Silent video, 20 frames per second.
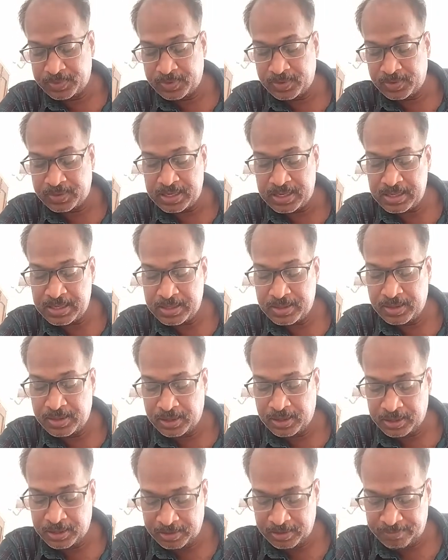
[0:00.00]
Okay,
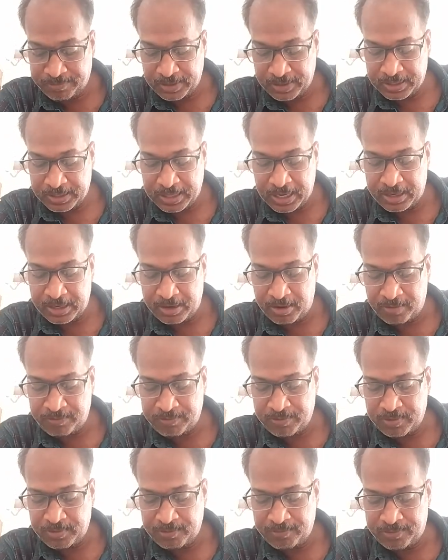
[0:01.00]
different kind
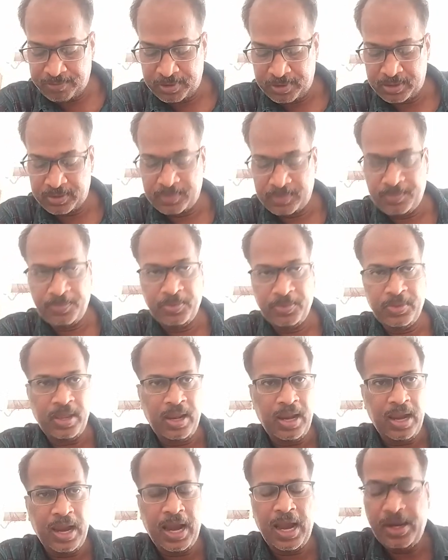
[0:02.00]
of food,
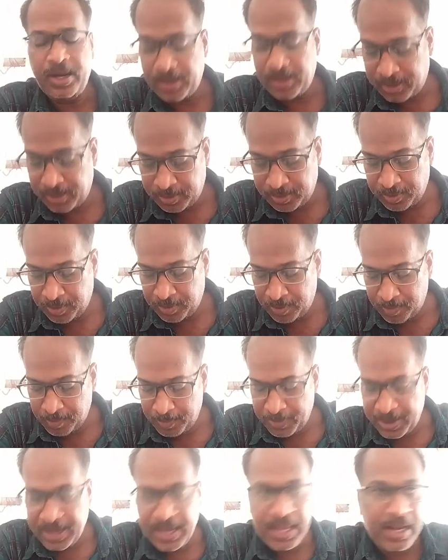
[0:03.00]
and
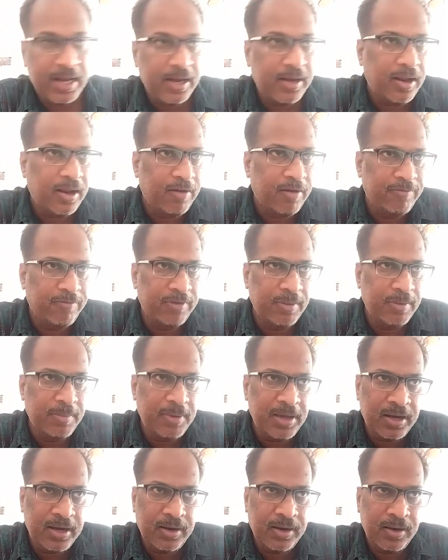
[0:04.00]
male,
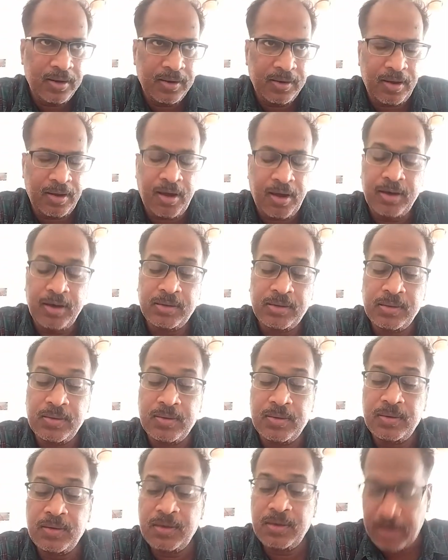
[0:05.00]
female
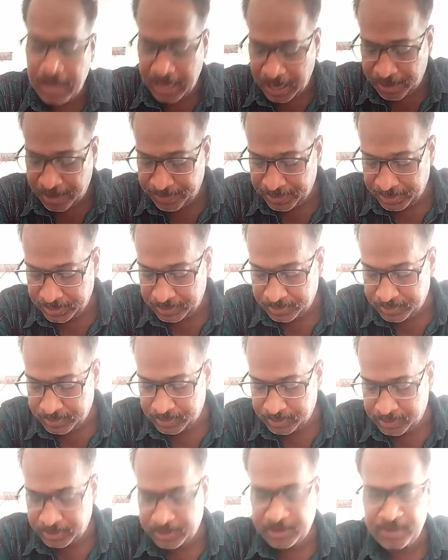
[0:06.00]
also having
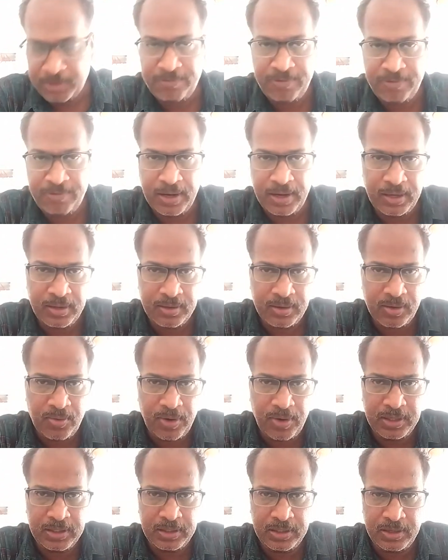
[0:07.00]
different
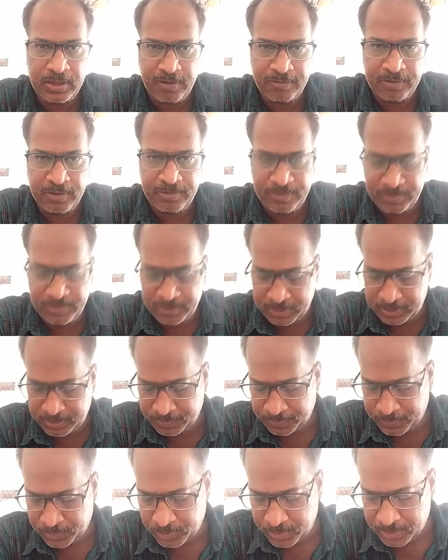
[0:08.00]
quantity of the food.
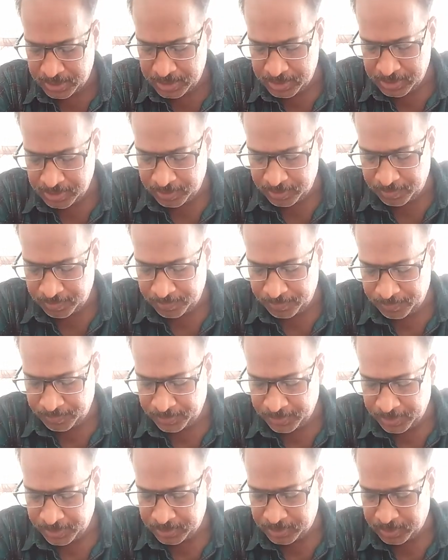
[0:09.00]
Okay,
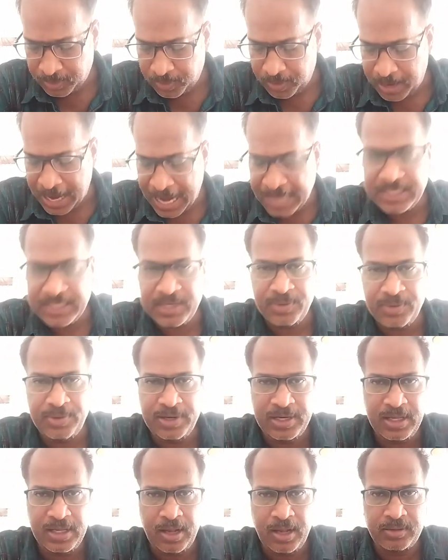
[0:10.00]
so
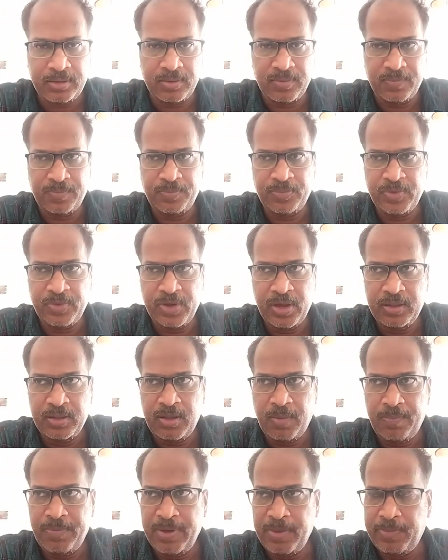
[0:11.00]
activity also,
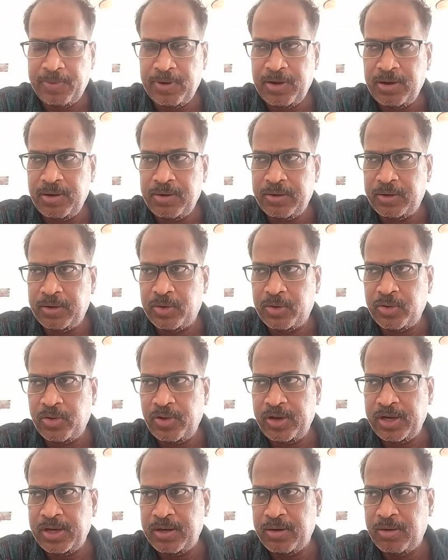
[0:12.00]
the people
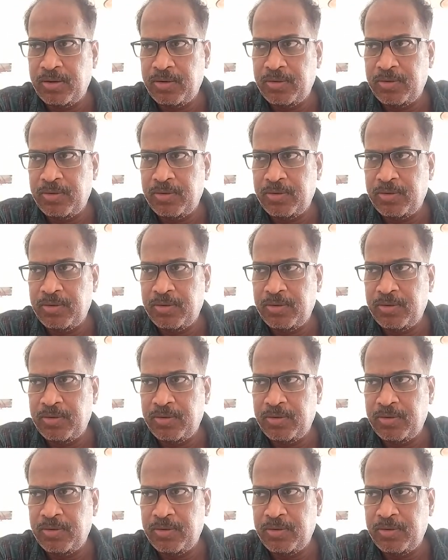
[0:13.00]
doing